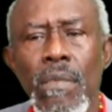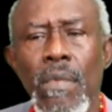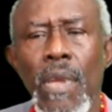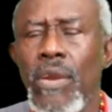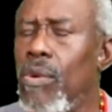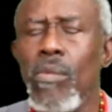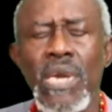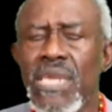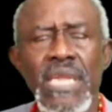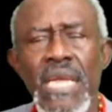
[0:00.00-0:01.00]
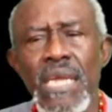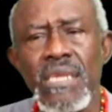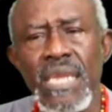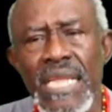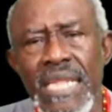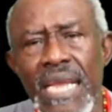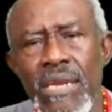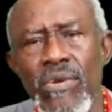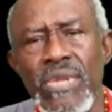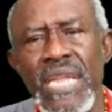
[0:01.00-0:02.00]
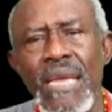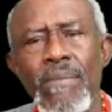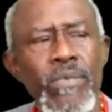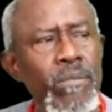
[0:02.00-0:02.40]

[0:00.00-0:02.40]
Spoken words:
It don't work to that. That ain't no damn